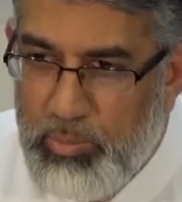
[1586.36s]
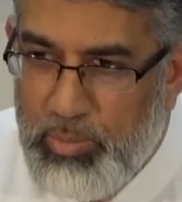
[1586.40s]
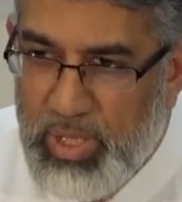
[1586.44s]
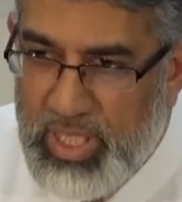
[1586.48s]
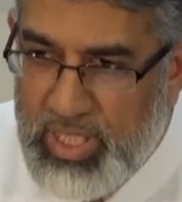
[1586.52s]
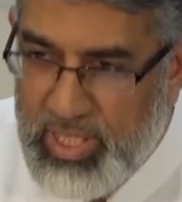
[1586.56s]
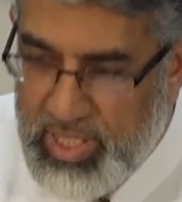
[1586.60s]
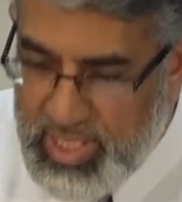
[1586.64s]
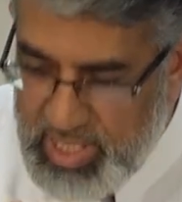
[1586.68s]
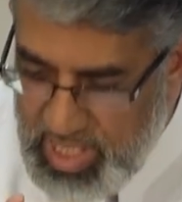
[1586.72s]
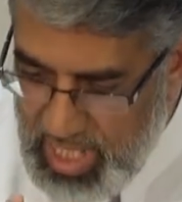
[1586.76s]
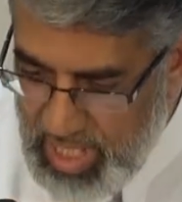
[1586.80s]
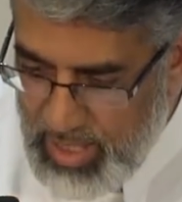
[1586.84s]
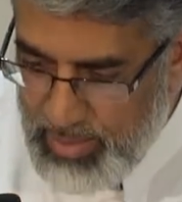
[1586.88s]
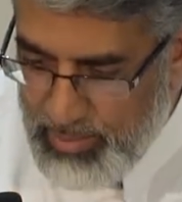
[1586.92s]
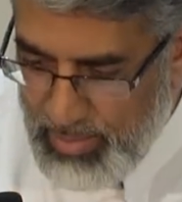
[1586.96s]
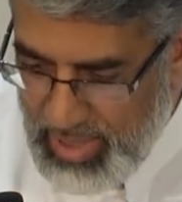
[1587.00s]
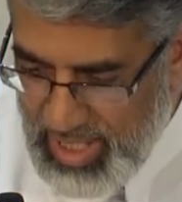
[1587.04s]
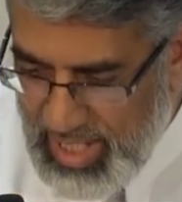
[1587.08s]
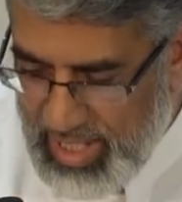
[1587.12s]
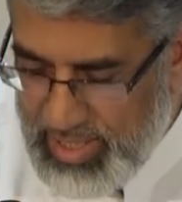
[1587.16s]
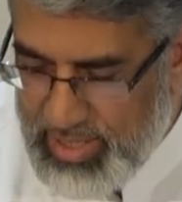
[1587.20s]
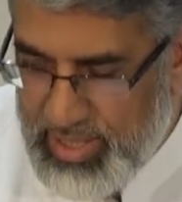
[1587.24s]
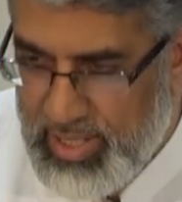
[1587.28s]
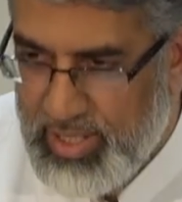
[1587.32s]
But the
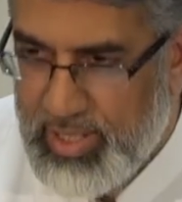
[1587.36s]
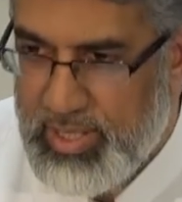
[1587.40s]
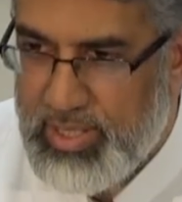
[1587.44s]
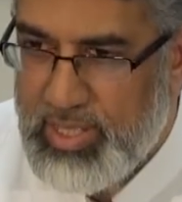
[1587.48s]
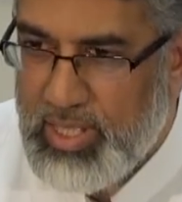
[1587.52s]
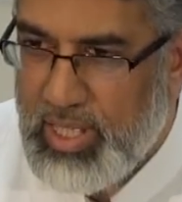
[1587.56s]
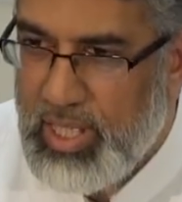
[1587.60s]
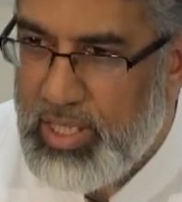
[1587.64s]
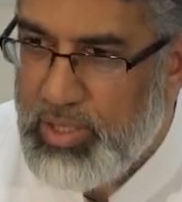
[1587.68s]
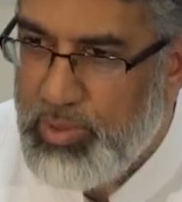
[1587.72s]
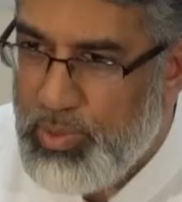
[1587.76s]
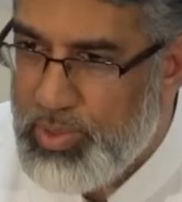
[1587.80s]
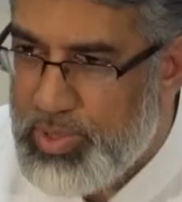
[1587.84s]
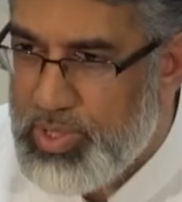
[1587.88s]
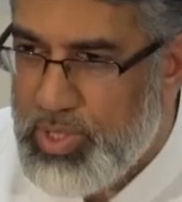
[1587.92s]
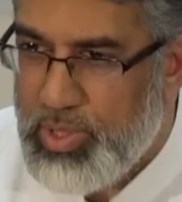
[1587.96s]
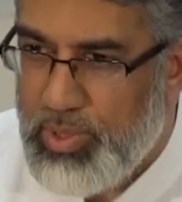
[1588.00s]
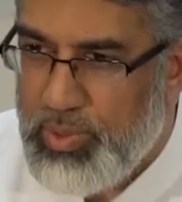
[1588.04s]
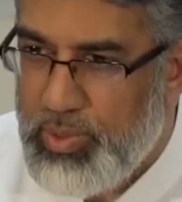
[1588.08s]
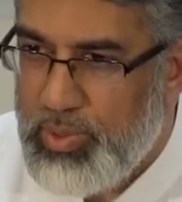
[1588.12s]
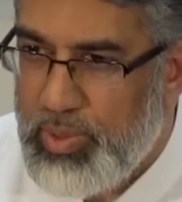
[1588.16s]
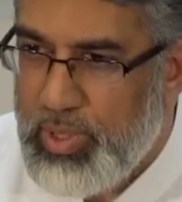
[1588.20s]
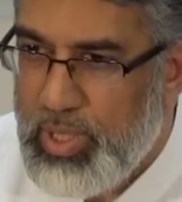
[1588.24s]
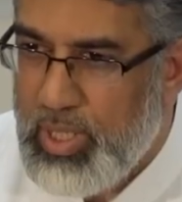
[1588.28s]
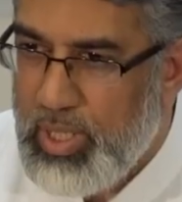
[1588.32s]
same letters can
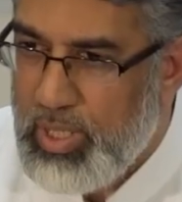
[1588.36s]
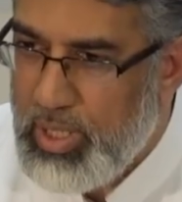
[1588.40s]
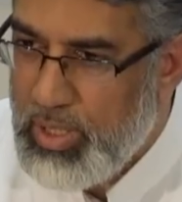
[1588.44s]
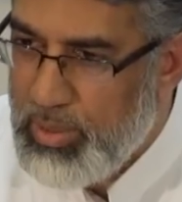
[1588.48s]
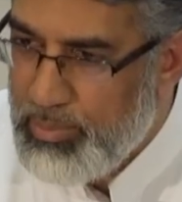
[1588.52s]
also